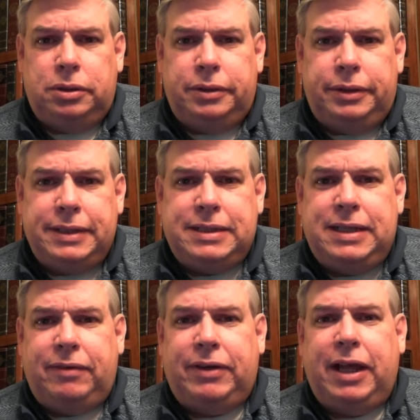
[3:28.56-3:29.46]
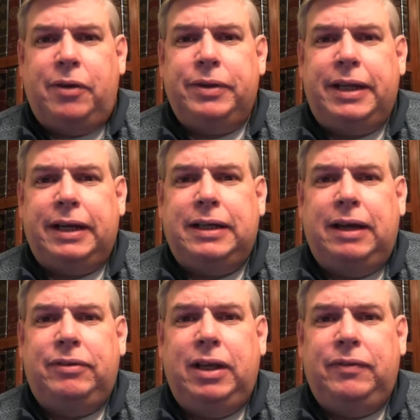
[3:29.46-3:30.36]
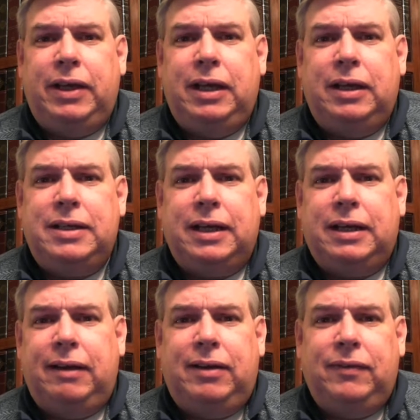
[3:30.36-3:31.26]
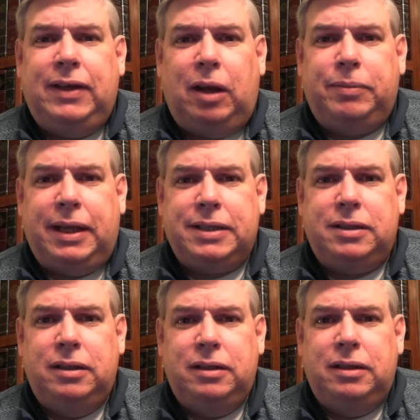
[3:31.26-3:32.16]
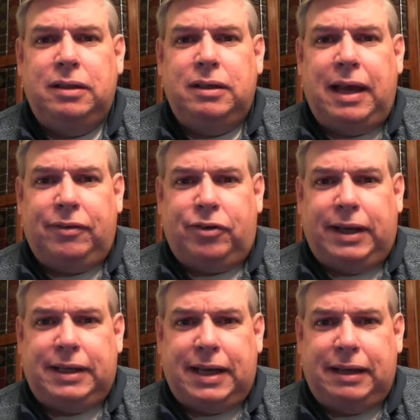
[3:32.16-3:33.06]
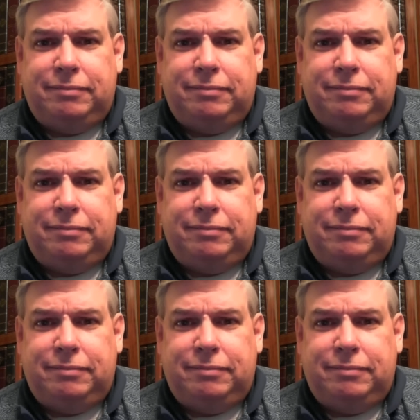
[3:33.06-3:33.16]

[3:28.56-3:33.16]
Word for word: This is David Hale with Tech Dive TV and Tech Dive TV Help Desk. Have a great day.